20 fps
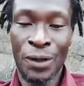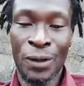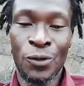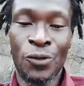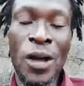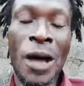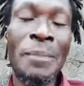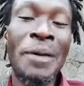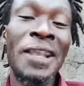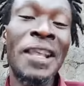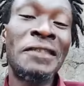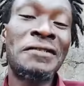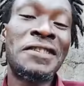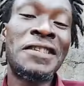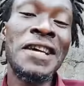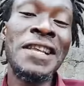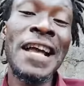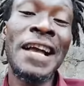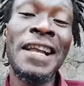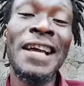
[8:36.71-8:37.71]
So I believe
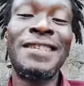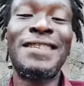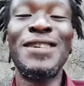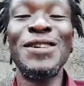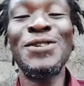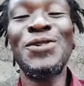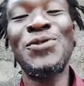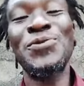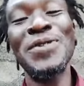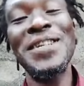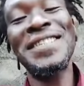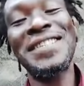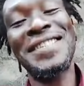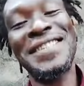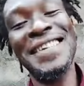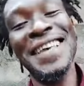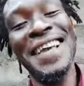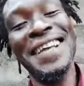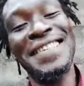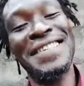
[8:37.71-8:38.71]
saying that 18 sweet
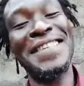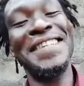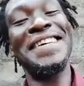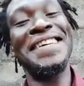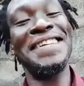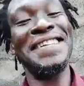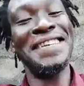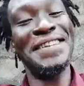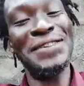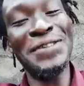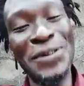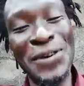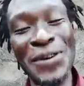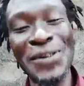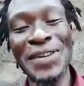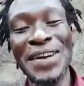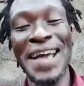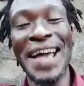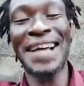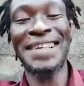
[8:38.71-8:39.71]
stating, you
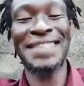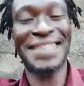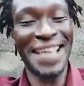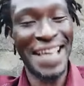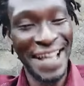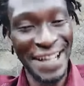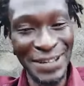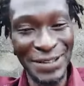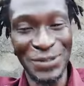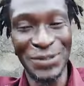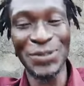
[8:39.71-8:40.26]
know, extend.